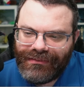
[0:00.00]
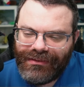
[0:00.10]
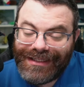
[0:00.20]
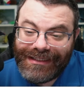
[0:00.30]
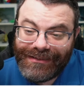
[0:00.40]

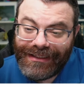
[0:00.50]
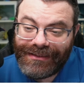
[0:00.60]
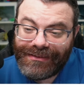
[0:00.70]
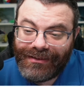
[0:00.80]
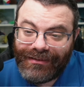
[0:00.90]
i didn't get
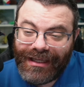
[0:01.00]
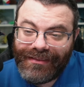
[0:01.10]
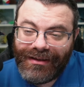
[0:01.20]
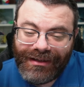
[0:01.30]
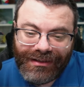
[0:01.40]
stall i
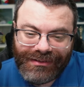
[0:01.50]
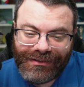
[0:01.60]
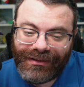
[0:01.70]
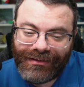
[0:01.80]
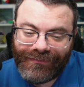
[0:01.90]
thought i got
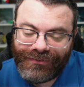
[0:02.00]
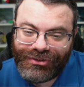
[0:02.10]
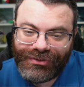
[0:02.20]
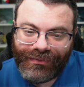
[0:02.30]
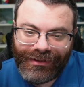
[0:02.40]
stall for
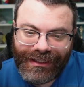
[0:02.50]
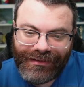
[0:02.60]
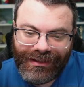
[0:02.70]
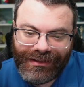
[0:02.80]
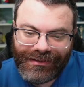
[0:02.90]
sure i
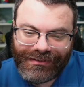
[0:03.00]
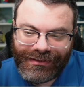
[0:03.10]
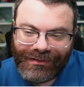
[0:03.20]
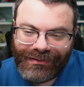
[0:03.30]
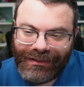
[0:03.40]
thought i got
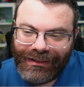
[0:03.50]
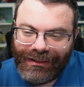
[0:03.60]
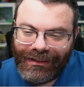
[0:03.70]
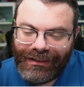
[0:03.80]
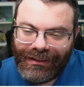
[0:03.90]
stall
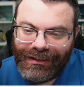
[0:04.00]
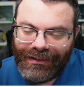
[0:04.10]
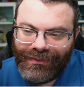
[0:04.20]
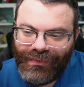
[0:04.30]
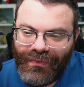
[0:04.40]

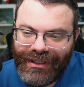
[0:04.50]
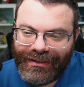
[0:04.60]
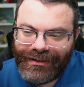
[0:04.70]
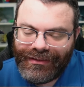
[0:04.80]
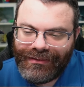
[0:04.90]

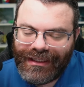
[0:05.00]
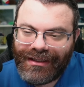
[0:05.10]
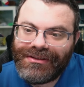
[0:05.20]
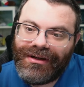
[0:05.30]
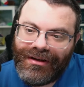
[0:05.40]
weird. I
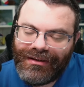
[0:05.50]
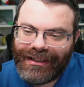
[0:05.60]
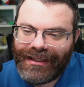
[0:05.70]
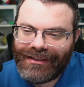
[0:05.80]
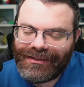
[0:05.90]
got tall, I
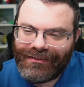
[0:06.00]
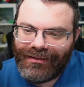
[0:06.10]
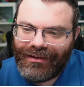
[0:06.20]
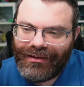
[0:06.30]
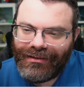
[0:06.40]
guess, and
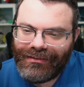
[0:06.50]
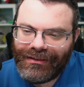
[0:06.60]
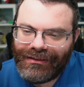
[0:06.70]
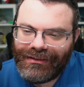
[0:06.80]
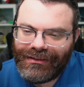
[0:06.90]
call.
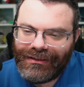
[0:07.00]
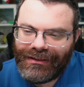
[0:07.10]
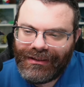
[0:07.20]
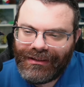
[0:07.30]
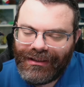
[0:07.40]

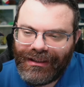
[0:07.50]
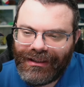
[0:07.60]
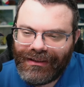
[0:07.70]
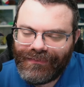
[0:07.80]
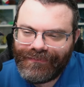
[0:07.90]

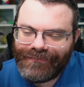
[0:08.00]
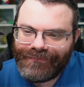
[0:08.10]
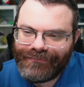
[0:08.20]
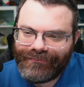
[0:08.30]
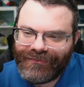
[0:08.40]
Um,
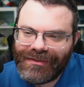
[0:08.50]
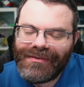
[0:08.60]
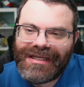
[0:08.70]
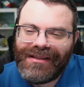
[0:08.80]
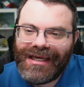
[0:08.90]

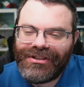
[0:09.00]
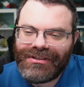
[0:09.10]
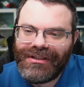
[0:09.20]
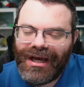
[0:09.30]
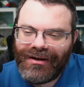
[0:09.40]
sometimes I think I
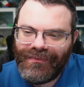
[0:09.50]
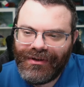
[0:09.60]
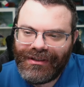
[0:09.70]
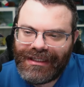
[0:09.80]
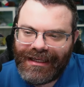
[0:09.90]
just got a
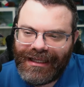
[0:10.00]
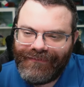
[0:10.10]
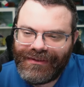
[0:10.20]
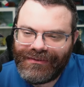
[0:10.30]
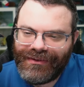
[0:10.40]
word and I
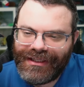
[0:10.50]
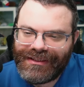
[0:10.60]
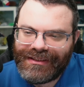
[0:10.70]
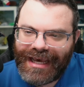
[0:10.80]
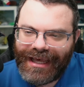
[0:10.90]
haven't. Okay,
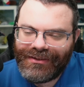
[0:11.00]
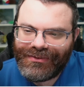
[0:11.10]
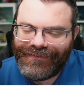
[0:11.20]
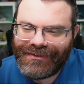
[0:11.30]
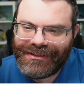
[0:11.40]
stat,
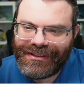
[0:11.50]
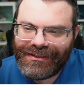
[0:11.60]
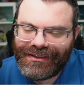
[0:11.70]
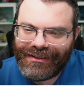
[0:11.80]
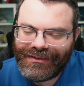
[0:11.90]
short for
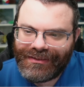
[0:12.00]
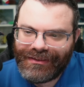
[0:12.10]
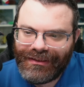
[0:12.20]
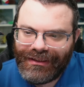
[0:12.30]
statistics,